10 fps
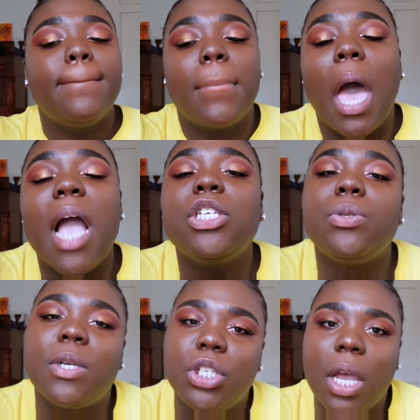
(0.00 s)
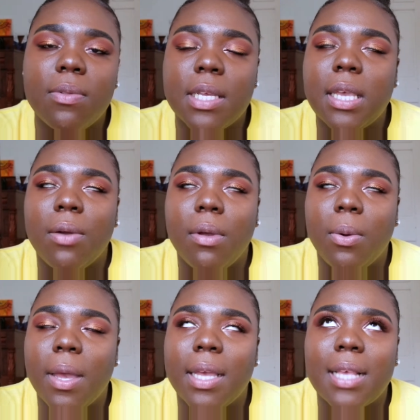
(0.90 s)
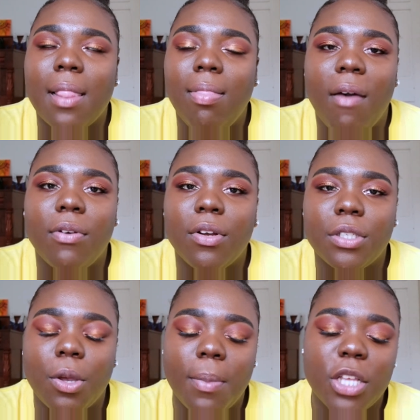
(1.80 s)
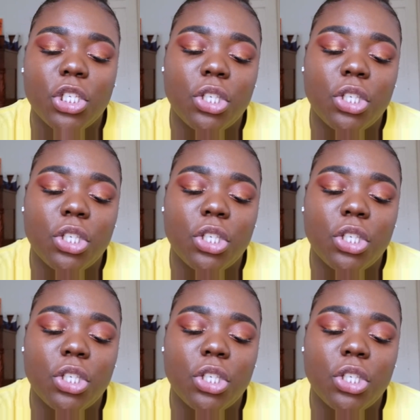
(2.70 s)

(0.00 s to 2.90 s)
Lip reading: I just want to shout this out real quick because I love her so much.